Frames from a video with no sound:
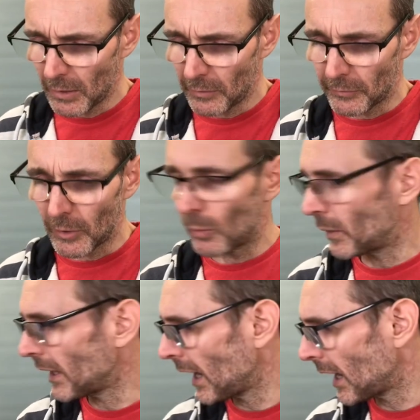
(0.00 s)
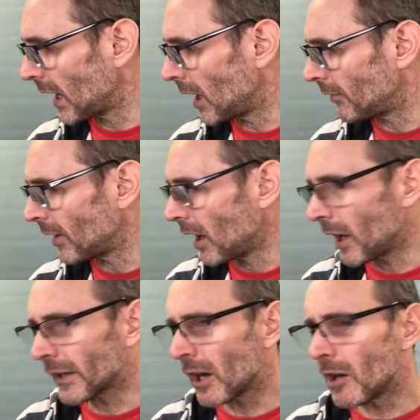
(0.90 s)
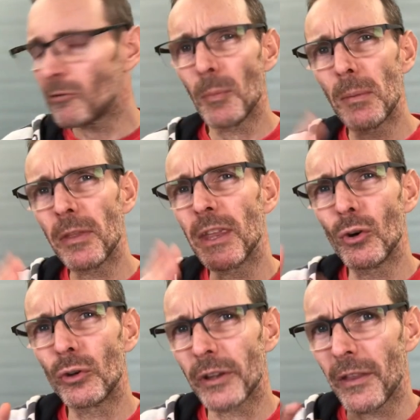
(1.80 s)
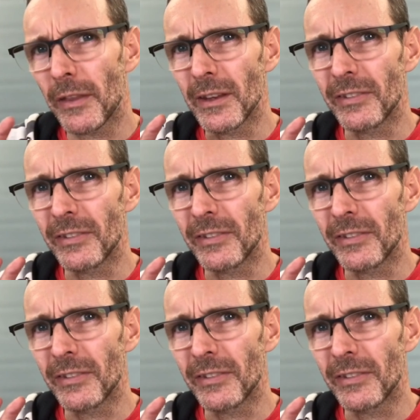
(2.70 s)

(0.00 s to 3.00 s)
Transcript: So we have, I can't remember the order that these